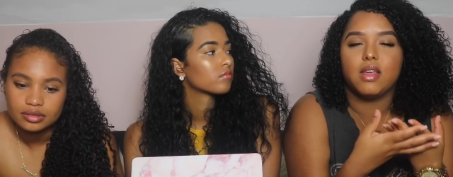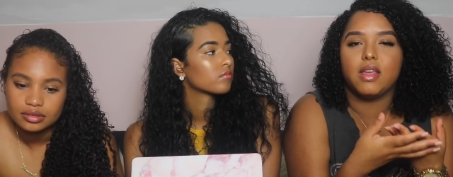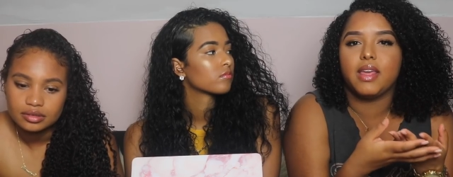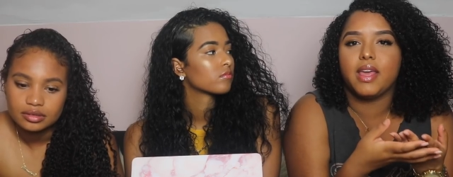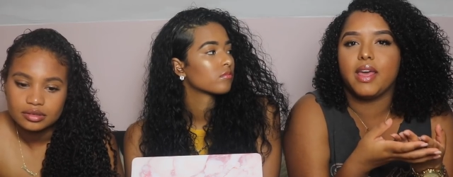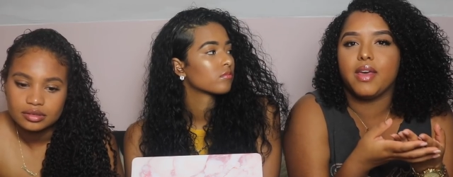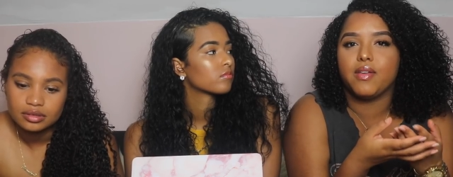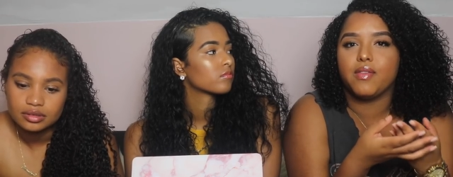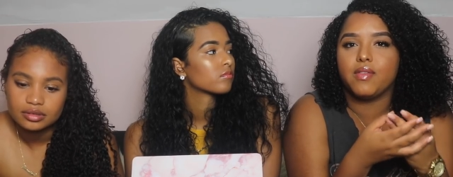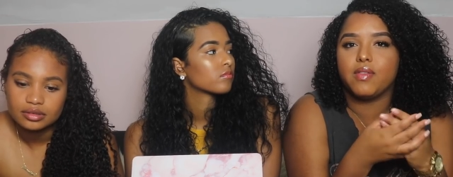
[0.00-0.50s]

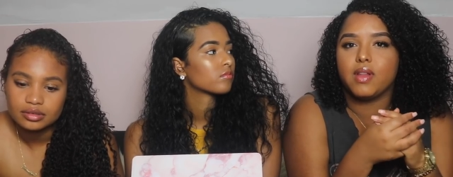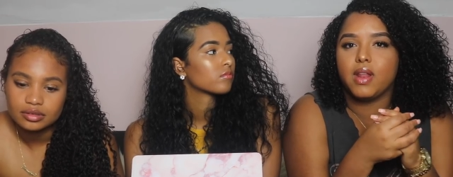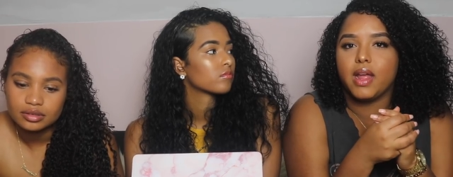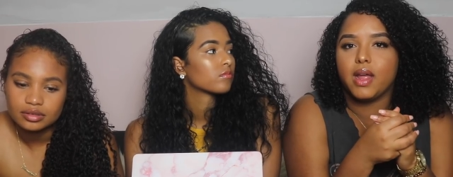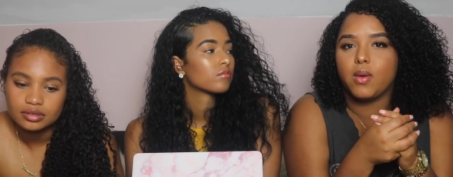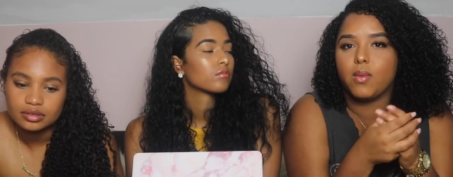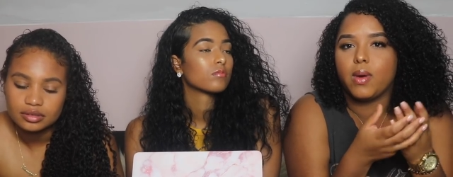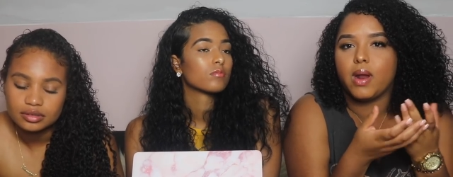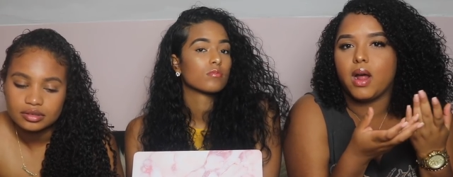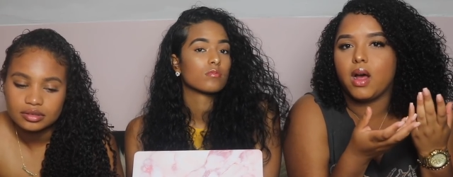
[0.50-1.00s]
Speaker 1: give
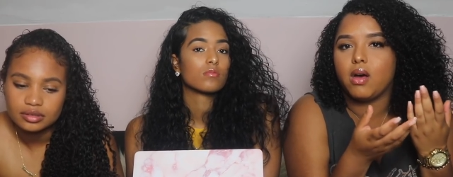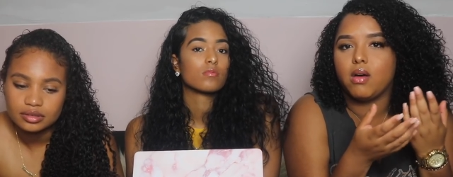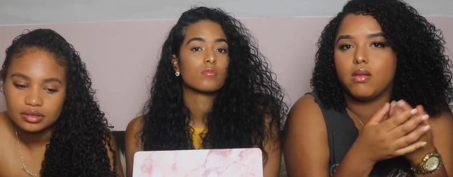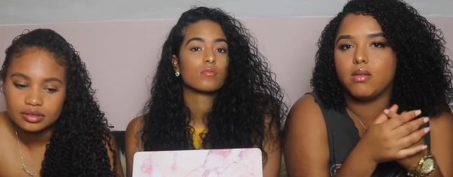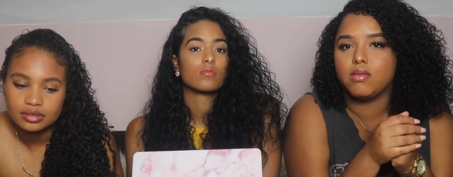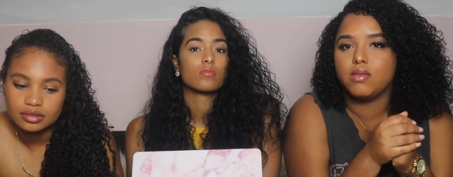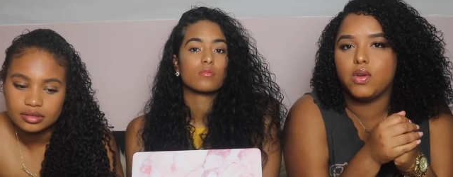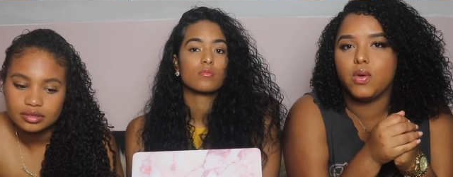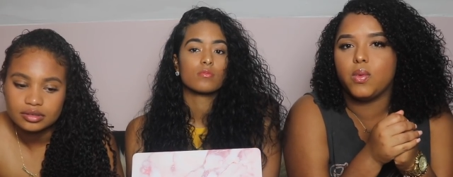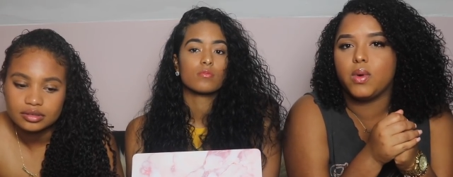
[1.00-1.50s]
like
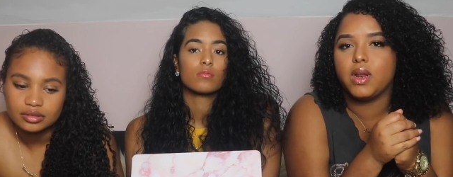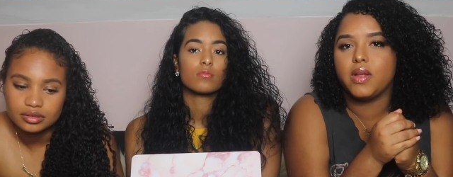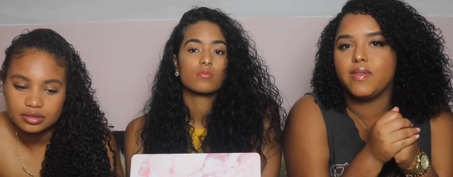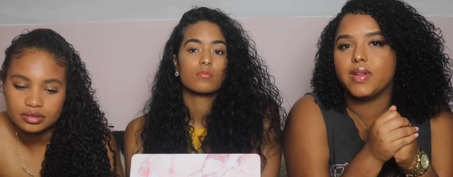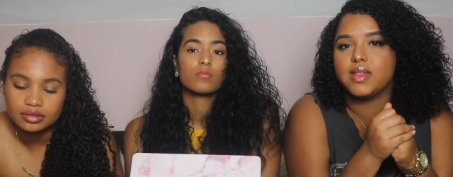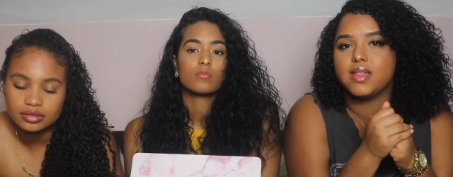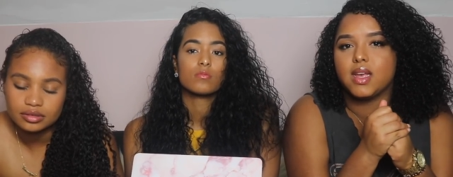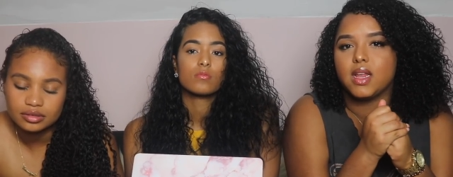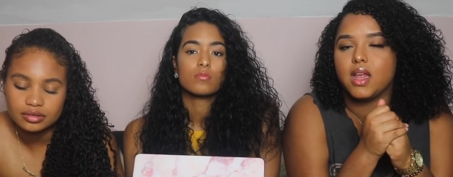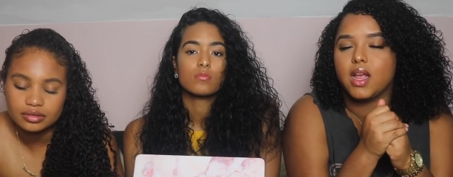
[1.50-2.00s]
without no one
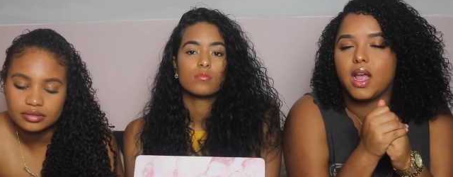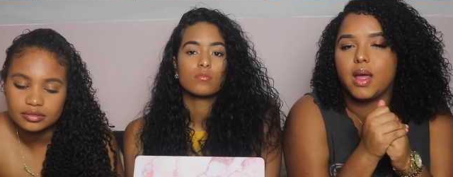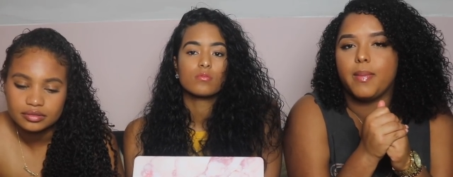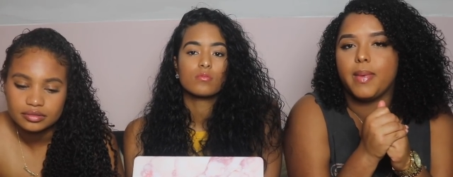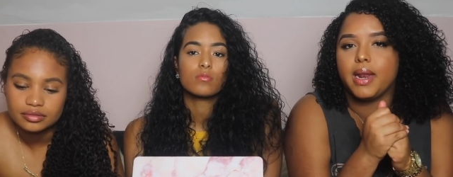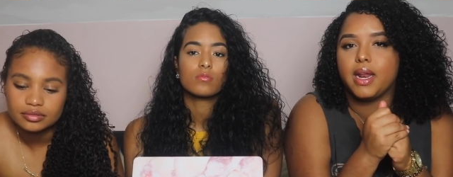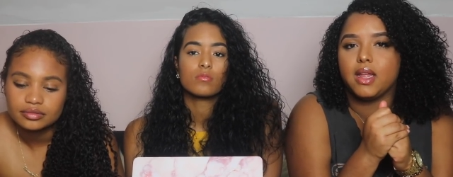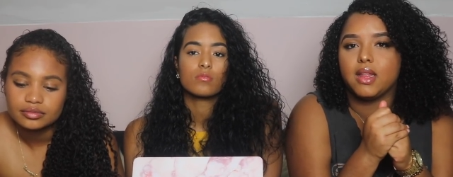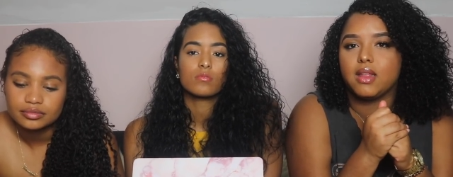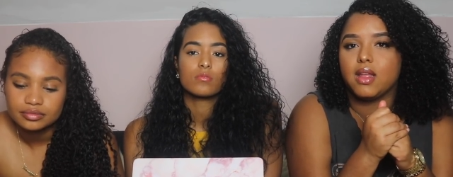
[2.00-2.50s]
even mm -hmm. telling
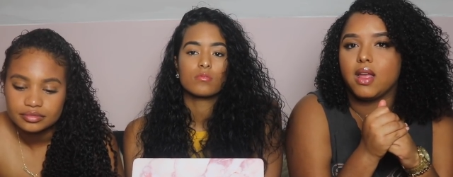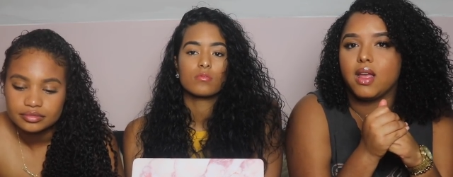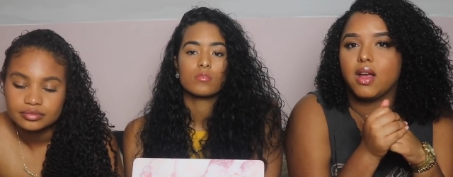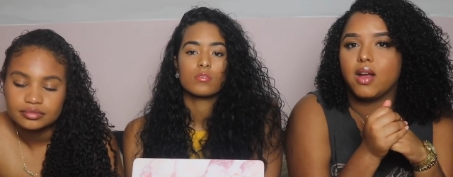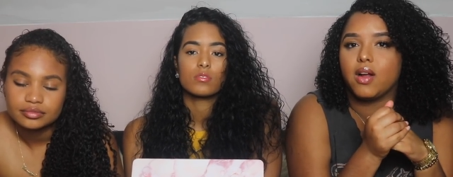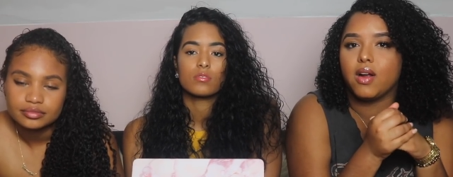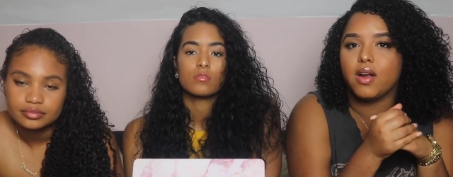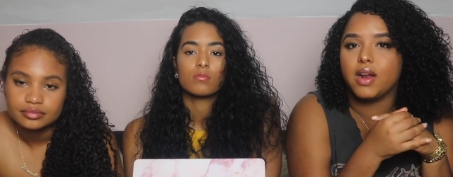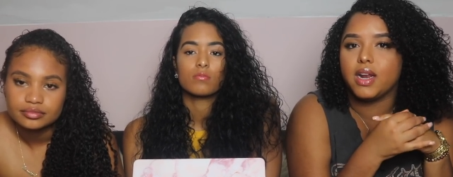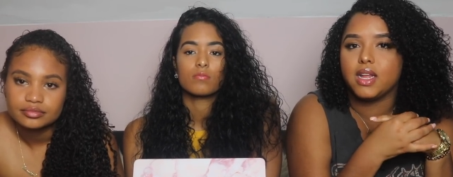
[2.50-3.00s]
mm-hmm. him anything
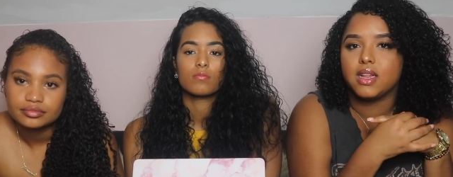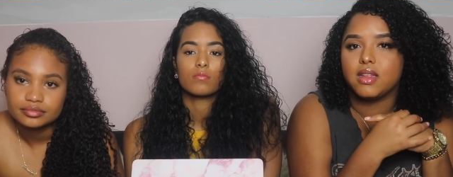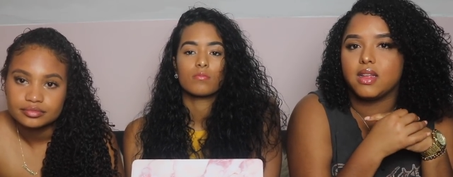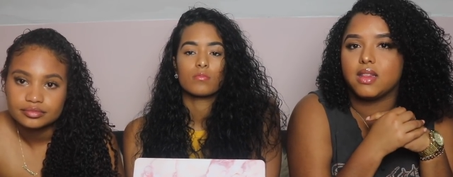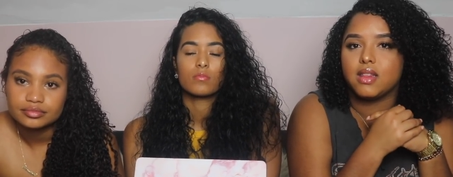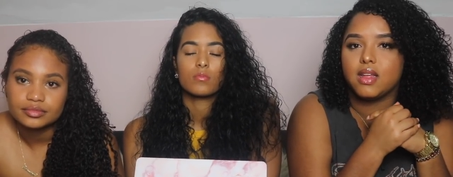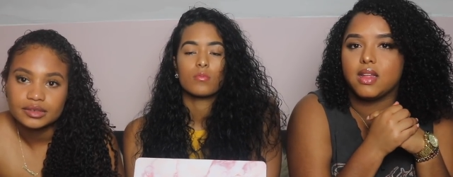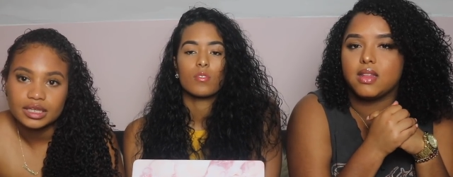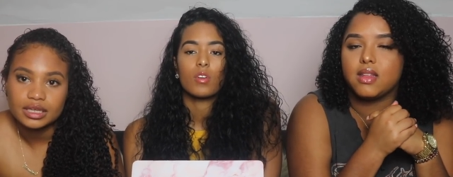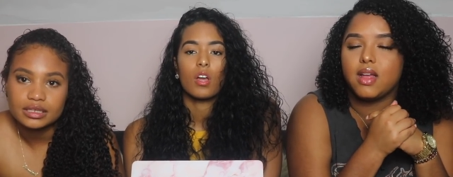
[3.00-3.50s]
or
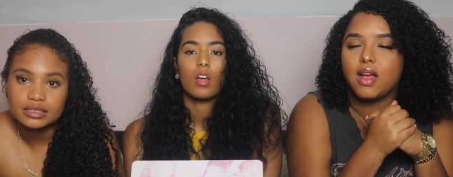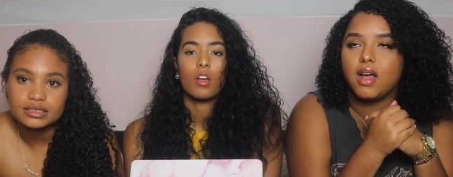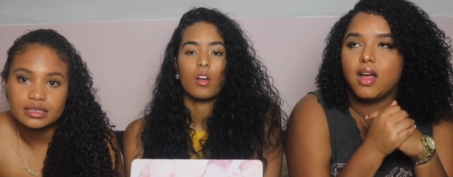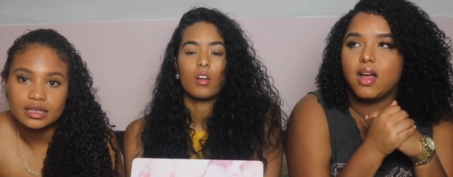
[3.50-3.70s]
anything like